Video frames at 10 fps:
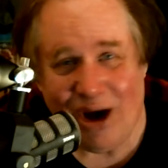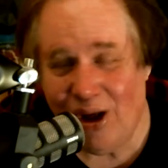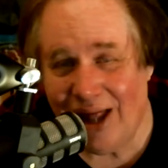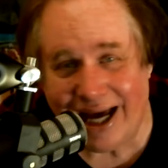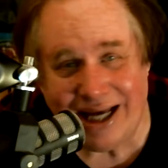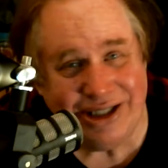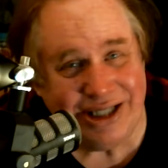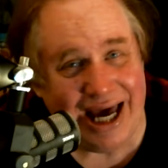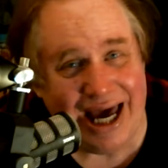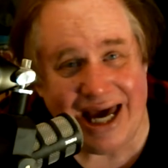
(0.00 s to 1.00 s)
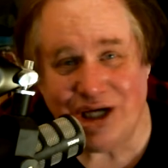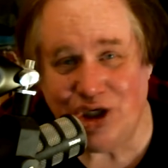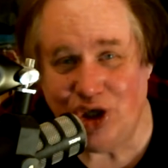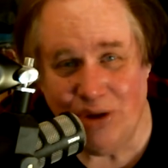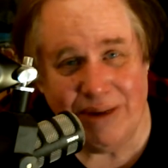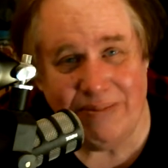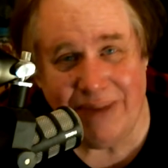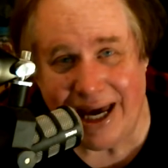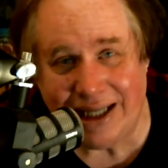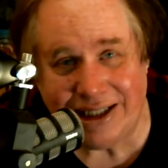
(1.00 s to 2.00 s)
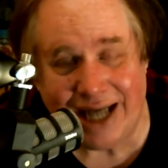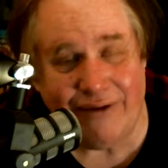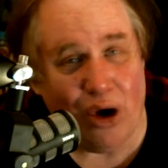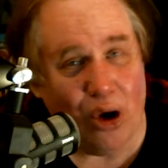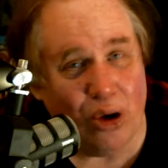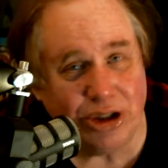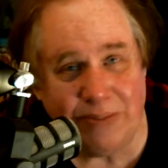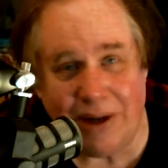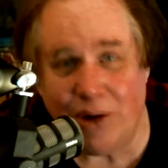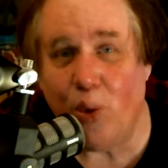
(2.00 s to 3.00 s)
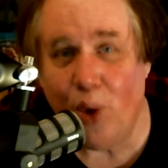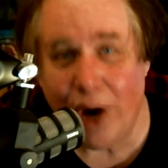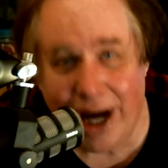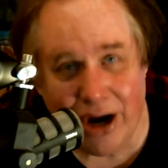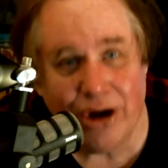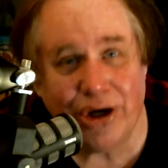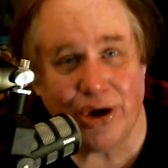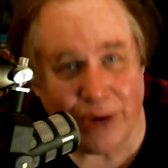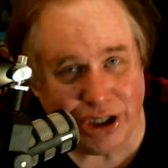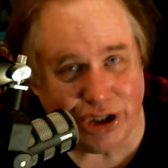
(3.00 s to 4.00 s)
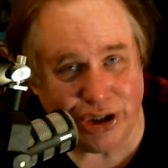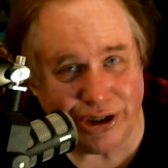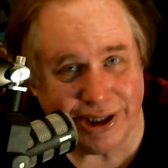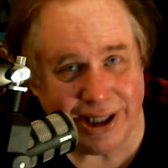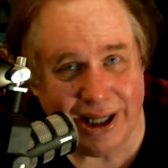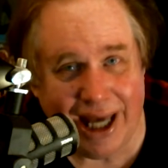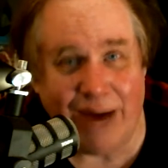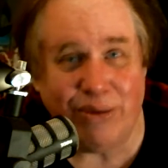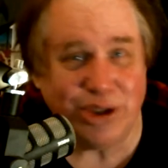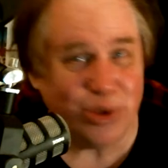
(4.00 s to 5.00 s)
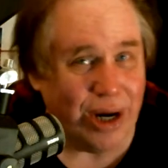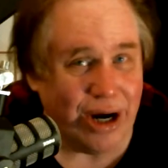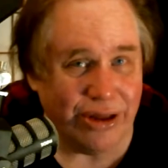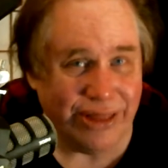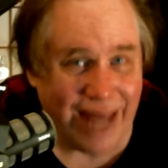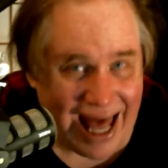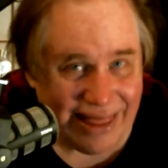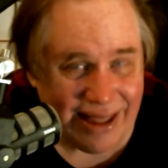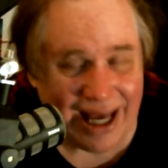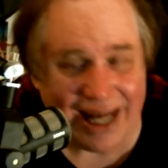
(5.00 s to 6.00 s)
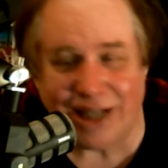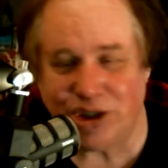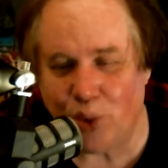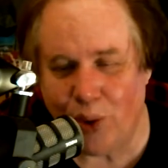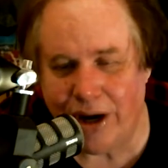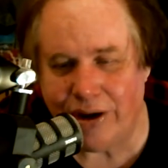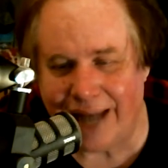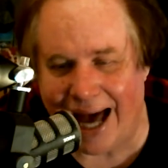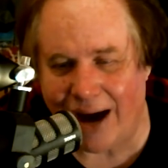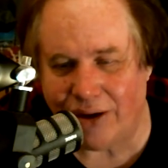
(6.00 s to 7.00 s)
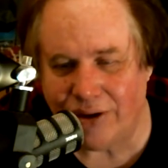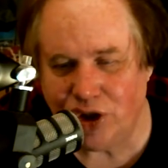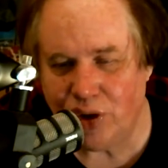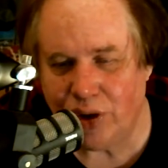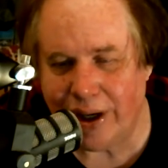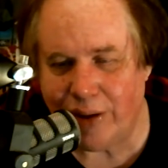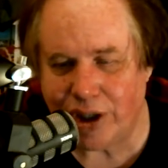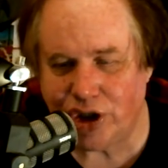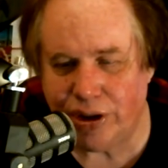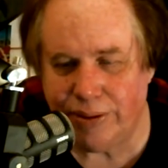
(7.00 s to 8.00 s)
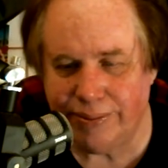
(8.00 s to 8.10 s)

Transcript: All I can say is human beings have always been weird creatures. It was weird then, and it's weird now. Don't you agree, Richard?